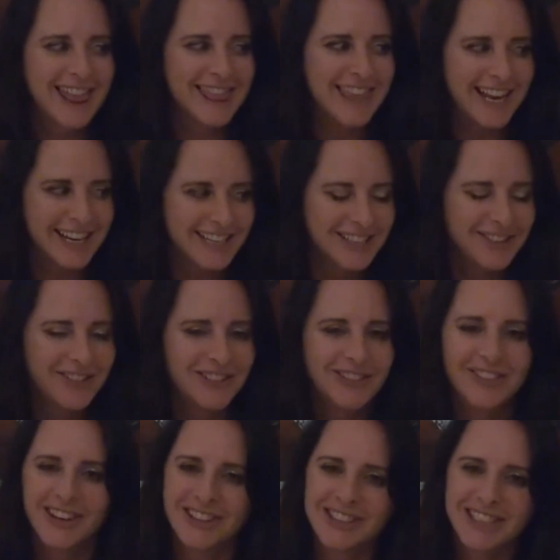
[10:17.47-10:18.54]
Thank you for
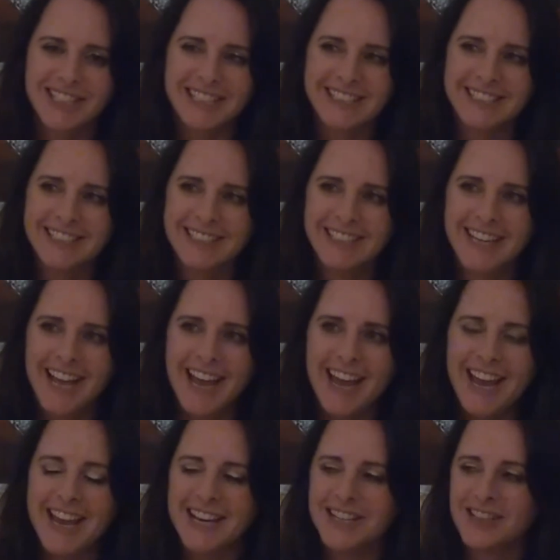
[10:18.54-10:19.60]
watching,
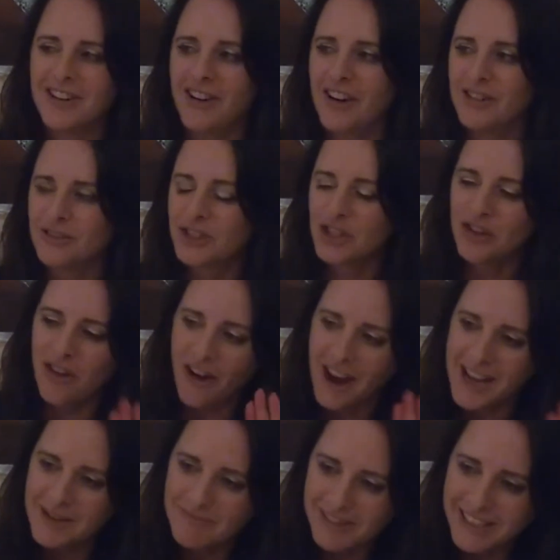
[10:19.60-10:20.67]
and I'll try
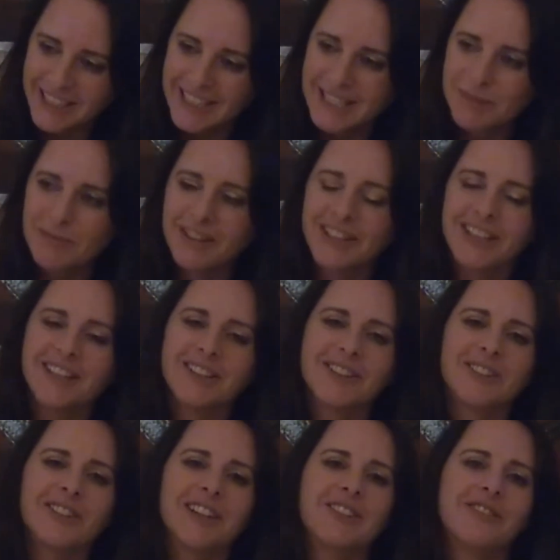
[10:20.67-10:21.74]
and be less
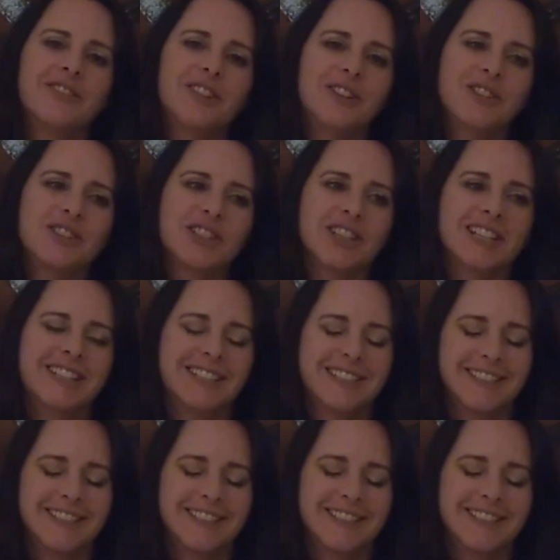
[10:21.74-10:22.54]
political in future.